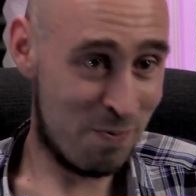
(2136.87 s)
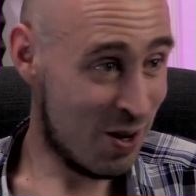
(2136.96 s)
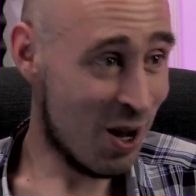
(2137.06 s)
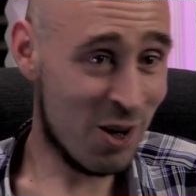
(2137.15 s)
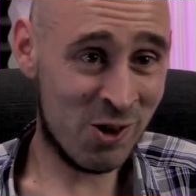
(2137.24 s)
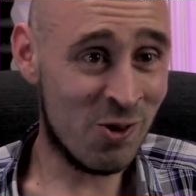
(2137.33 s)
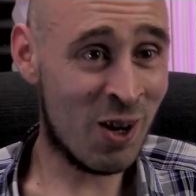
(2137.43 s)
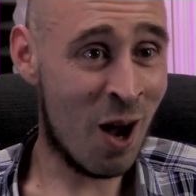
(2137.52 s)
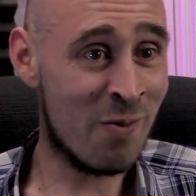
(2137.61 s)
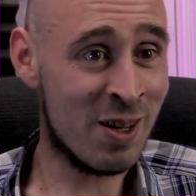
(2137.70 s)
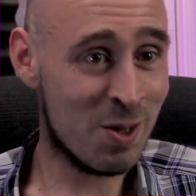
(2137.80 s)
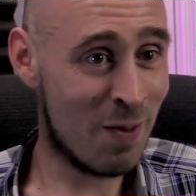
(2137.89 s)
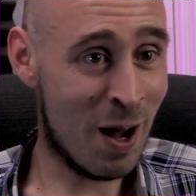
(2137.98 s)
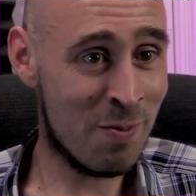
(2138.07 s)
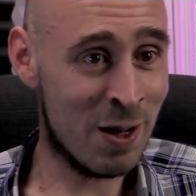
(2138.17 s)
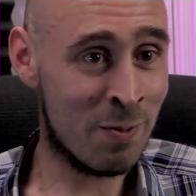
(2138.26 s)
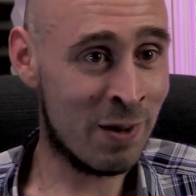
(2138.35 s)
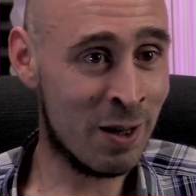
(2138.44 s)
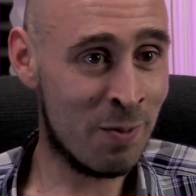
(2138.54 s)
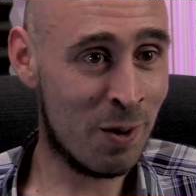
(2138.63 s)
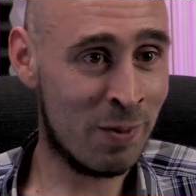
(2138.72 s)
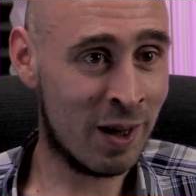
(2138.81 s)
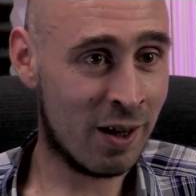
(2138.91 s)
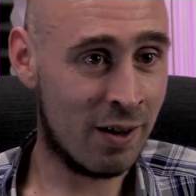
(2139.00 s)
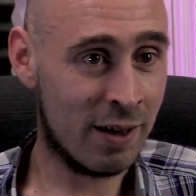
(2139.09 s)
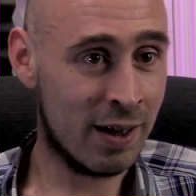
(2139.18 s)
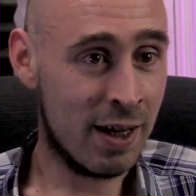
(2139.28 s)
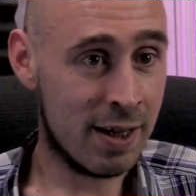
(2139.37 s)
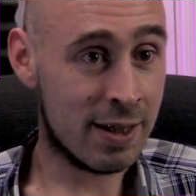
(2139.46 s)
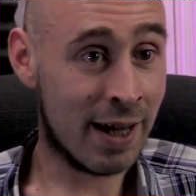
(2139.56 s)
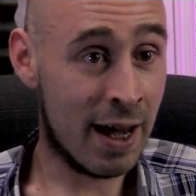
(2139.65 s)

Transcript: personal comments about people in the public eye to